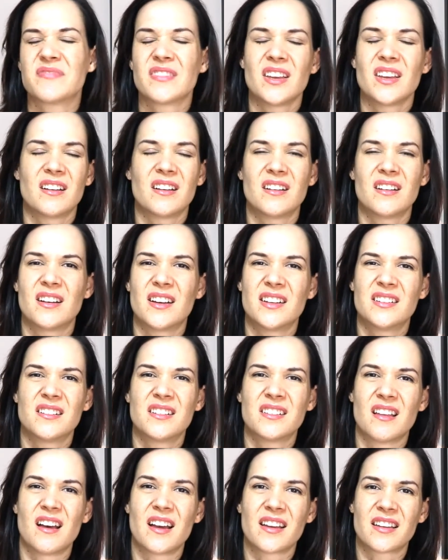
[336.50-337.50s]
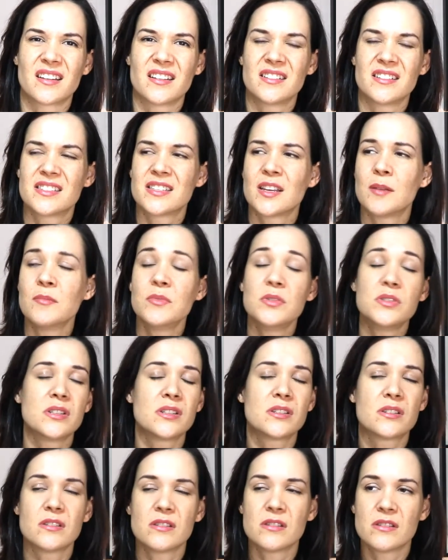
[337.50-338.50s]
I don't like it. Some
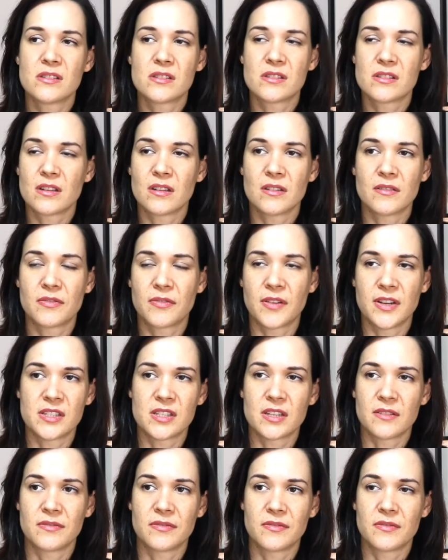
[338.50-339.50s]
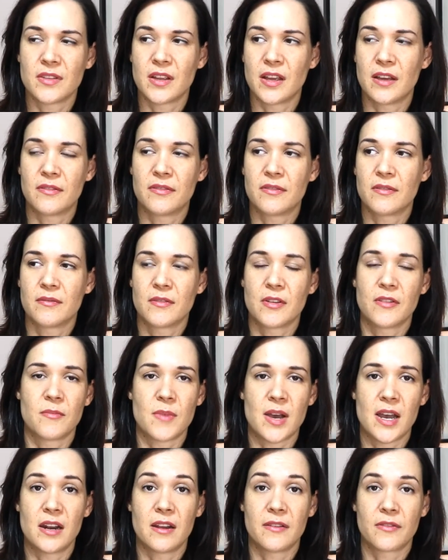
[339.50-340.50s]
musicians, friends of
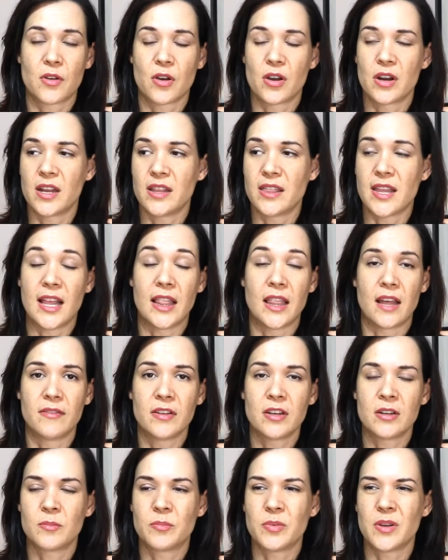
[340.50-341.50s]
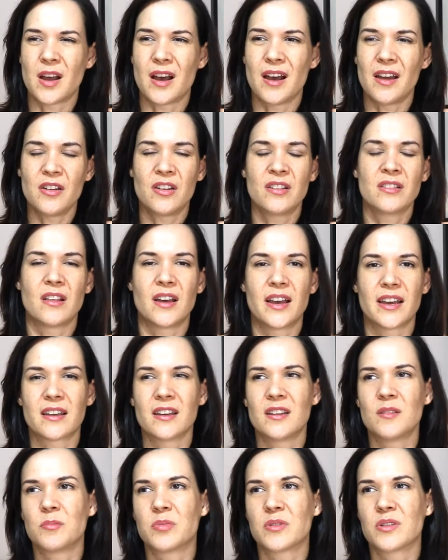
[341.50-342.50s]
mine, have got it and they love it, but I don't like
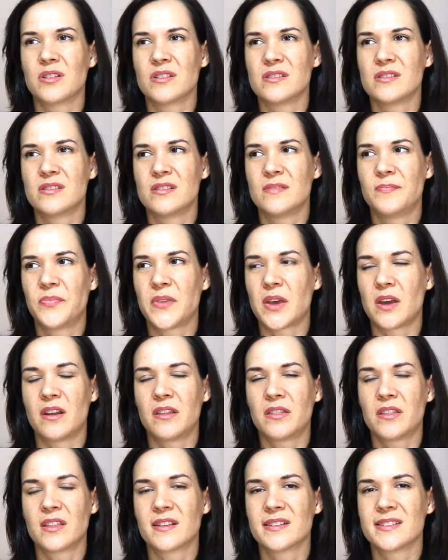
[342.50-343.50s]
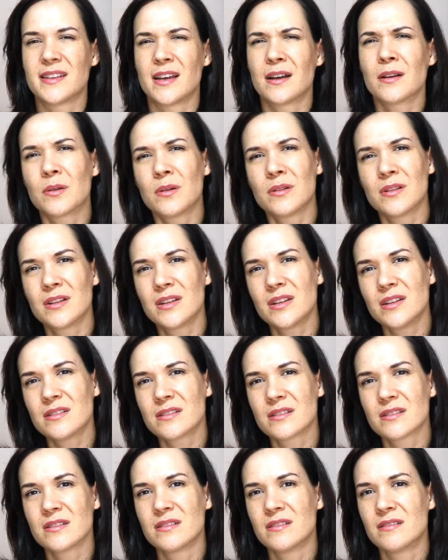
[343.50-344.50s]
it because I don't think the sound quality
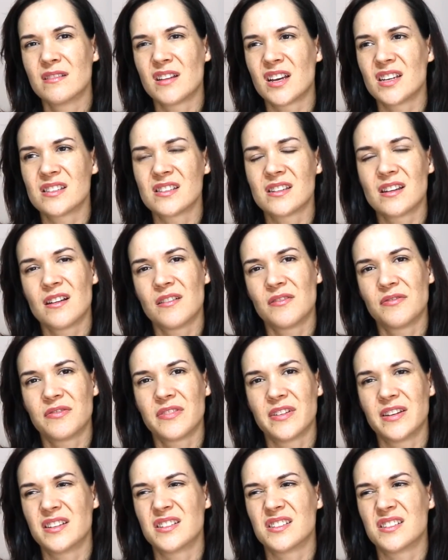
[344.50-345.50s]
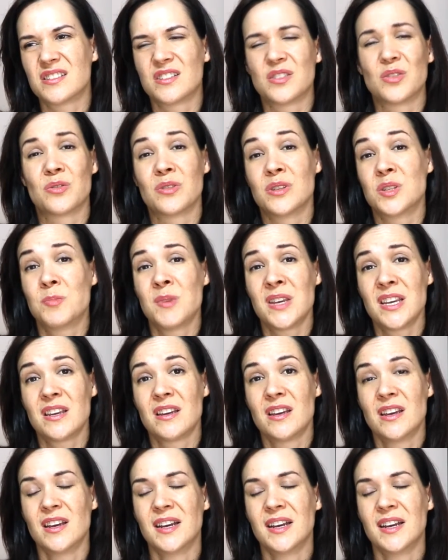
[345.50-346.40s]
is nice enough, and it just annoys me.